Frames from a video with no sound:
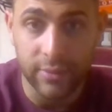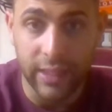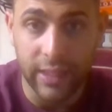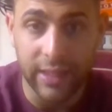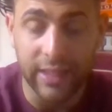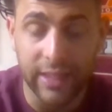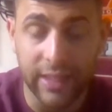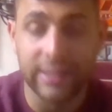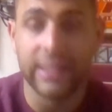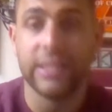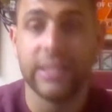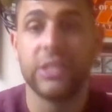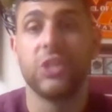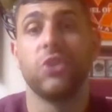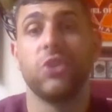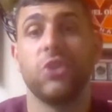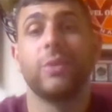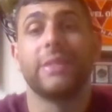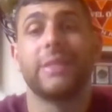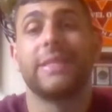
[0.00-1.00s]
I think
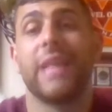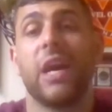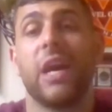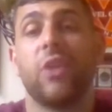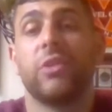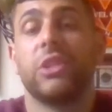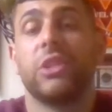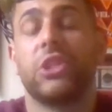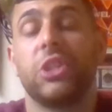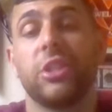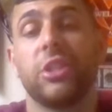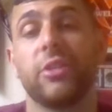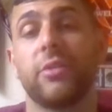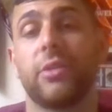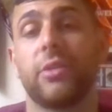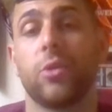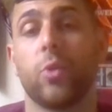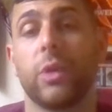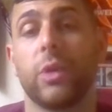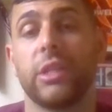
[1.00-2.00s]
TCU is down this year.
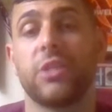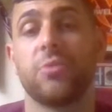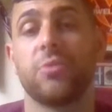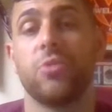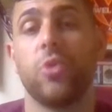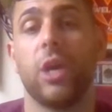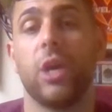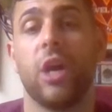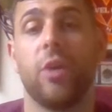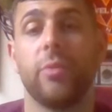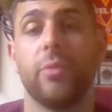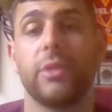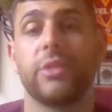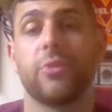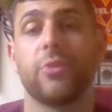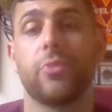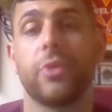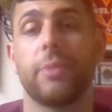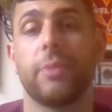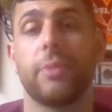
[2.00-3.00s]
They're wearing some new
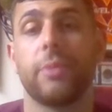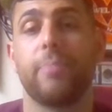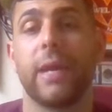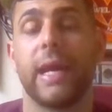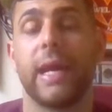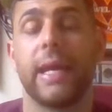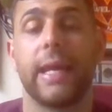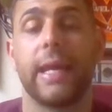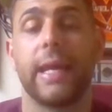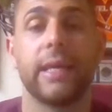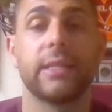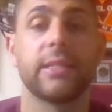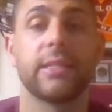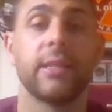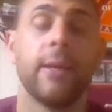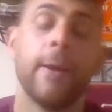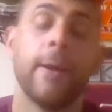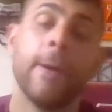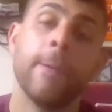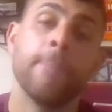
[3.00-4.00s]
helmets. They're pretty badass.